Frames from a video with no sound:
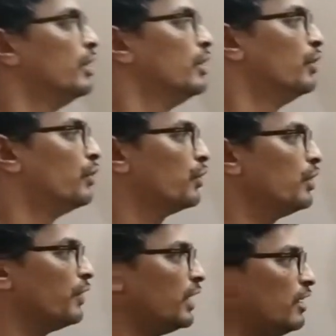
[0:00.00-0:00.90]
So if ln
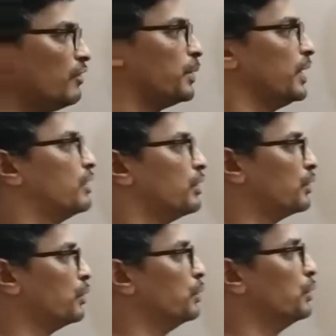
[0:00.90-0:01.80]
of p equal
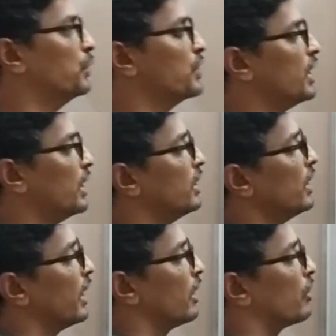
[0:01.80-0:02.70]
to z, then I can
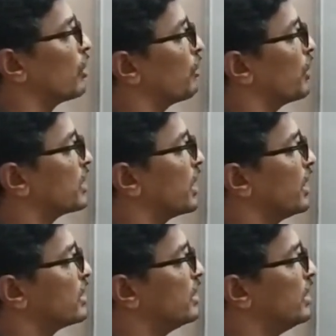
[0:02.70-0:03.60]
always write
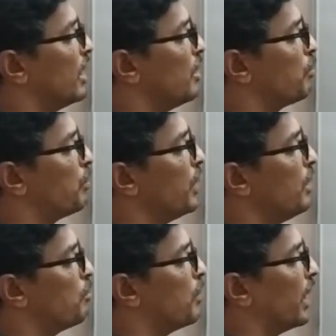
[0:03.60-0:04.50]
dp
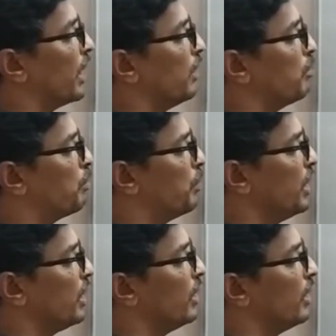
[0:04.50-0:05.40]
by
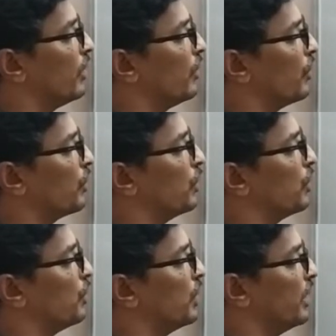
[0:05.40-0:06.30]
p is equal to
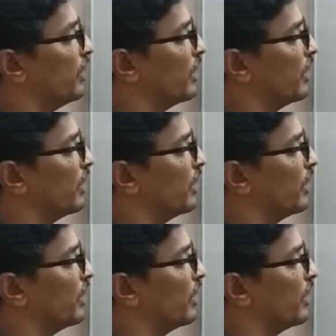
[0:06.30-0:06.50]
dz.